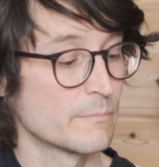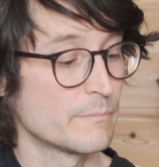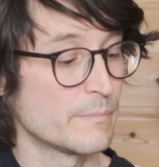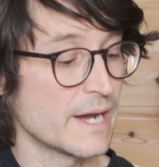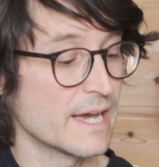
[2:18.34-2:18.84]

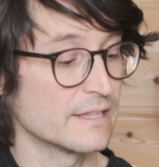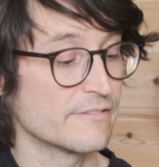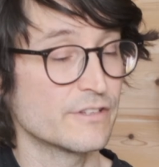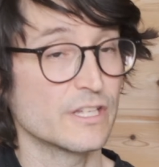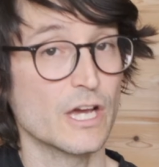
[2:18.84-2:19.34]
by
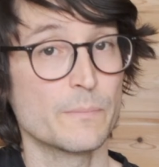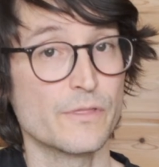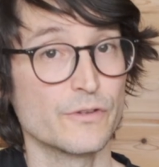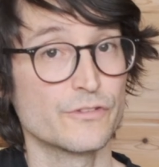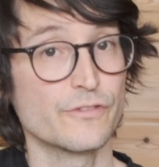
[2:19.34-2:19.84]
lifting up
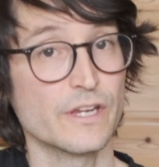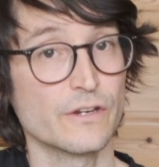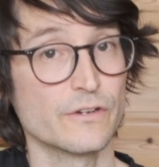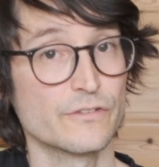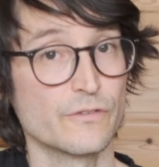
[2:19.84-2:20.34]
those
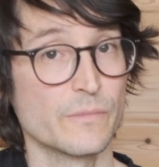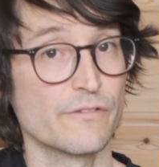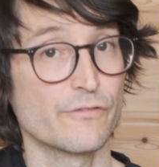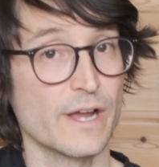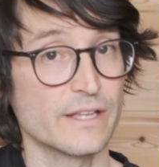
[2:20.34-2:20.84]
fingers from the
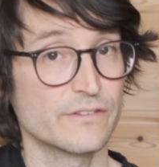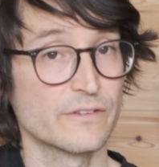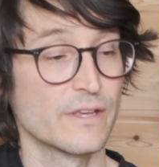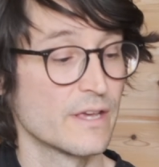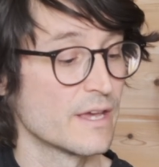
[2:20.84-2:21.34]
frets
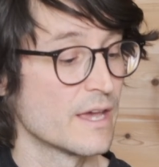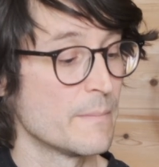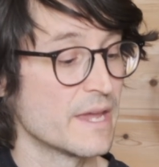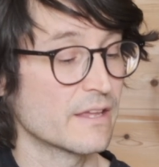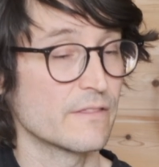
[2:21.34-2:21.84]
and
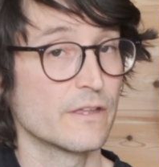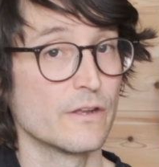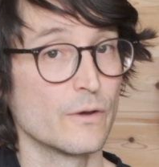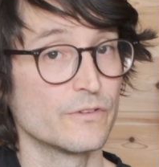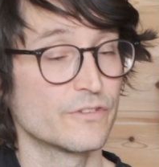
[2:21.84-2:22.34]
making the
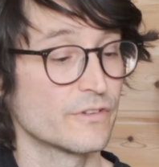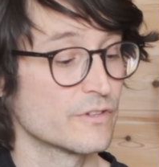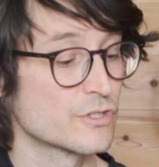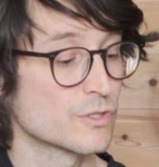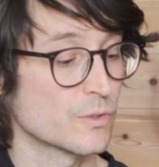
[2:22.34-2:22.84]
notes
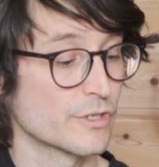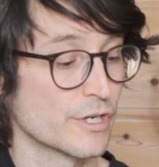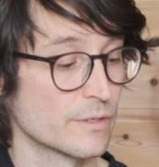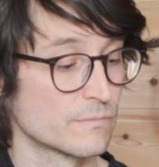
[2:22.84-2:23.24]
shorter.